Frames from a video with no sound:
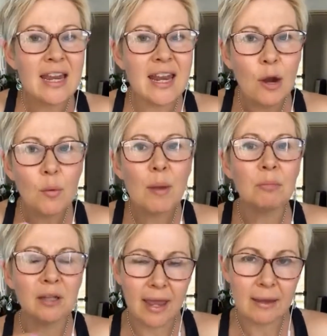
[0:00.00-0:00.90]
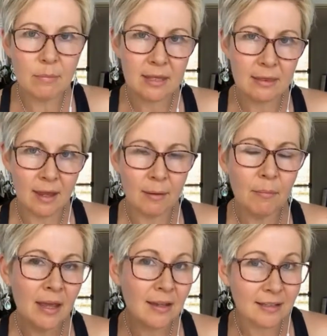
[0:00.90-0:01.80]
now we're blaming
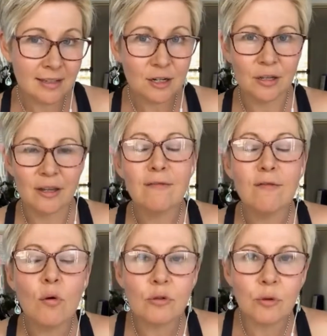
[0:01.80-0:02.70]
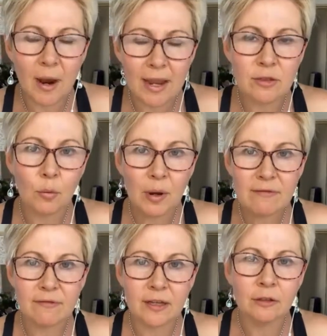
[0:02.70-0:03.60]
them essentially for the way that
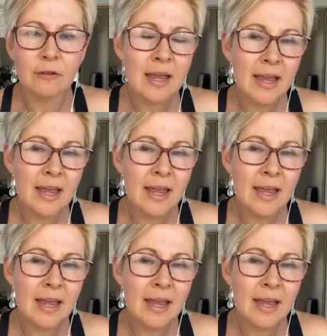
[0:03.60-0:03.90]
we feel